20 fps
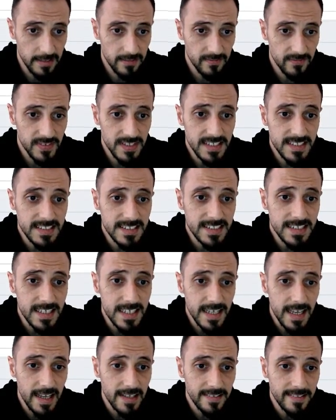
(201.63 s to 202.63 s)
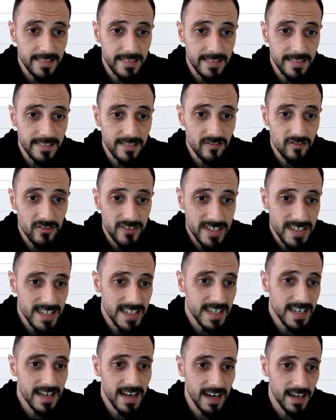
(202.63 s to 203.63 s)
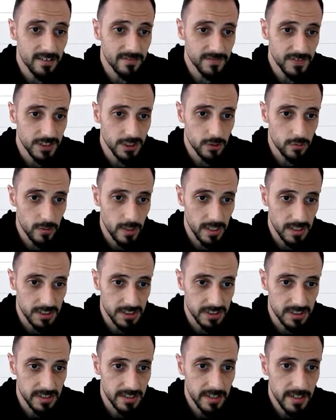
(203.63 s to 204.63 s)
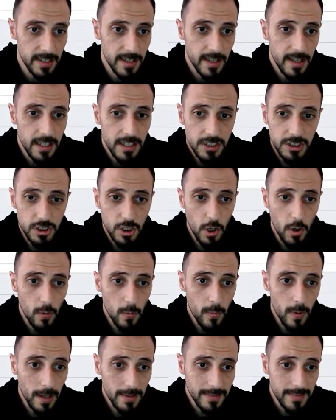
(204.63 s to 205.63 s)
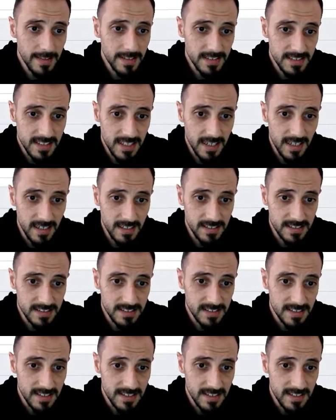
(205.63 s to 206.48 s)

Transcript: we see a tree kind of a structure. So what this does,